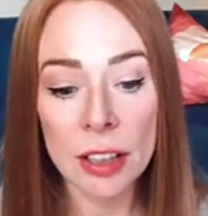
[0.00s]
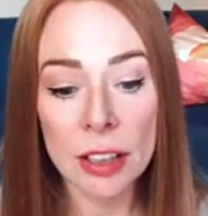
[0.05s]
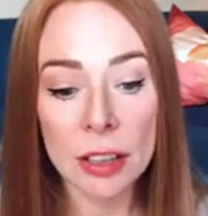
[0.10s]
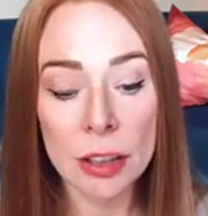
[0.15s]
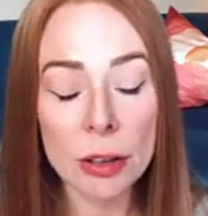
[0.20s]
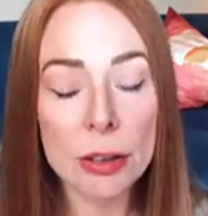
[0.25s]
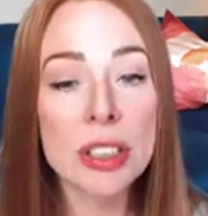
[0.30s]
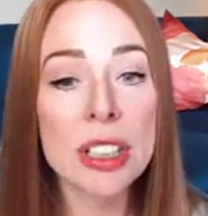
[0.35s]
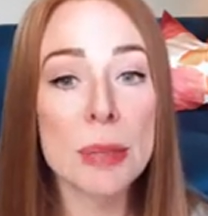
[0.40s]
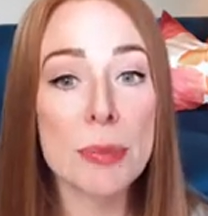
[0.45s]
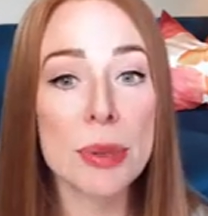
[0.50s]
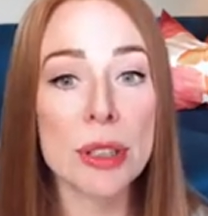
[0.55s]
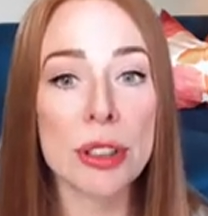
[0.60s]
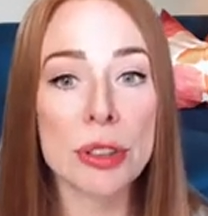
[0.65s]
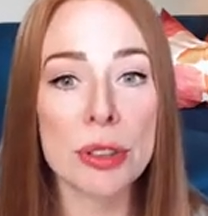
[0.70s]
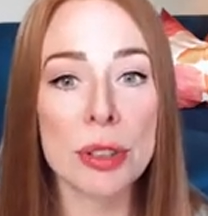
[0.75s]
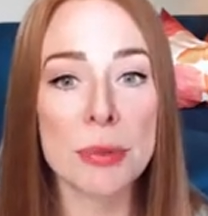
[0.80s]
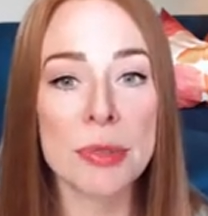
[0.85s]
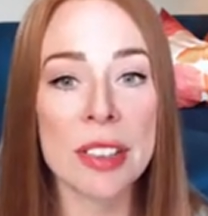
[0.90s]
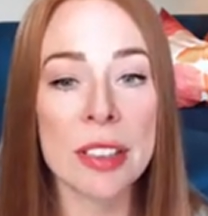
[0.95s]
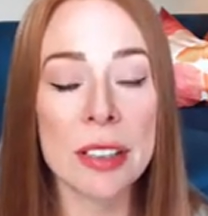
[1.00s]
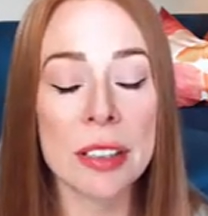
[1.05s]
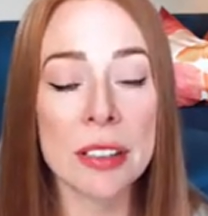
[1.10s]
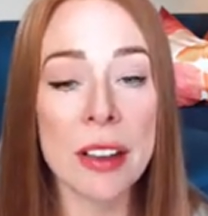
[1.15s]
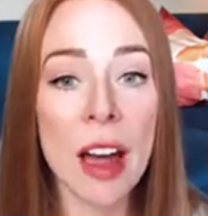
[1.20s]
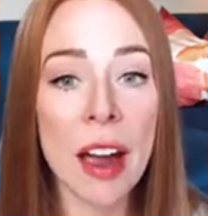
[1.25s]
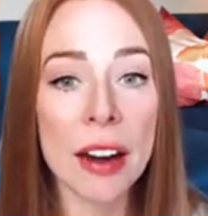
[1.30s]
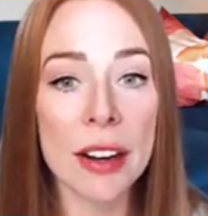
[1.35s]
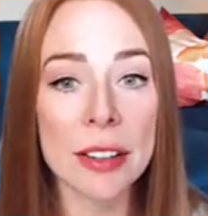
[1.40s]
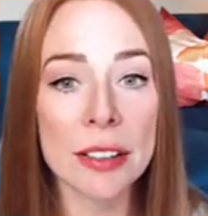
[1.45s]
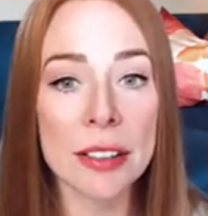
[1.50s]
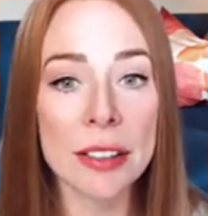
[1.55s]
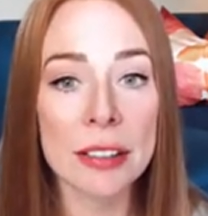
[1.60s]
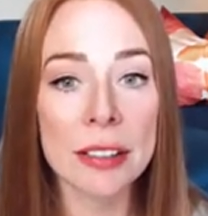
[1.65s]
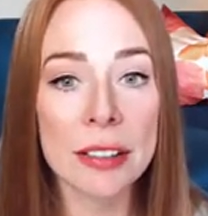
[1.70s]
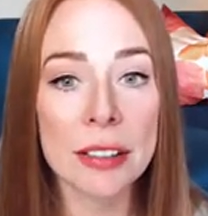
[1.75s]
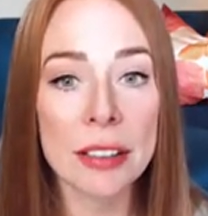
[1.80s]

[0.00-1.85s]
your deepest dreams and desires.